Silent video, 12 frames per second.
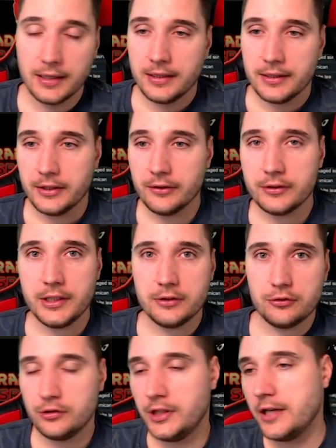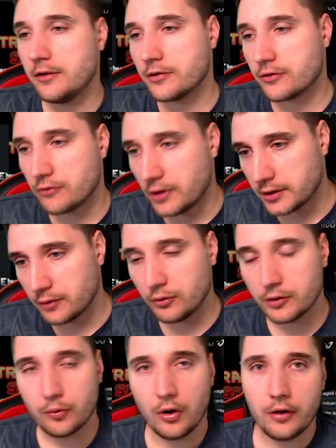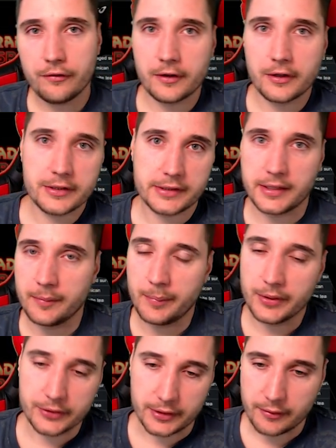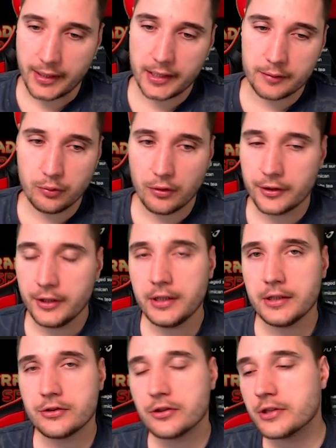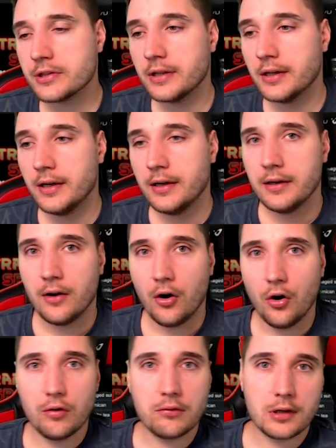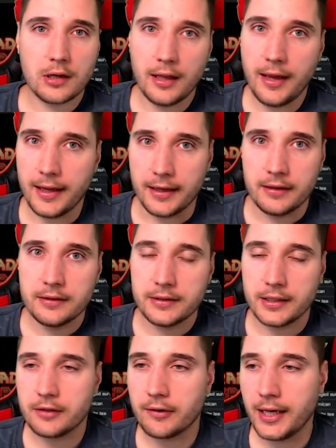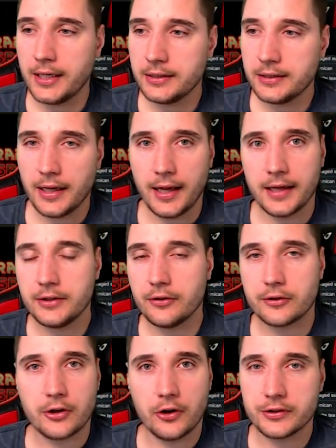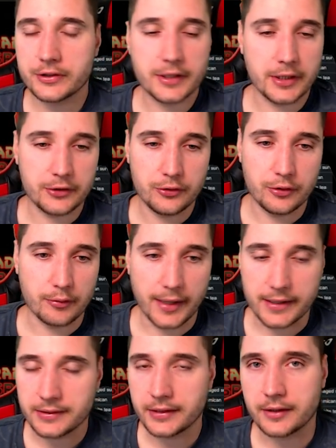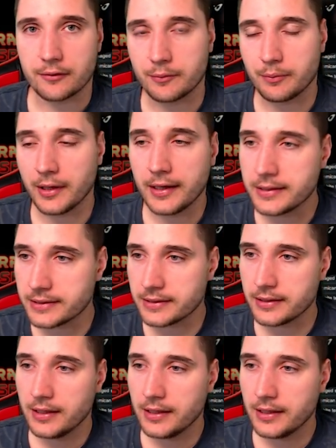you don't need to deconstruct the wood wall first and then build the granite wall. You can just overlay the granite and your colony is gonna do the rest. They're gonna replace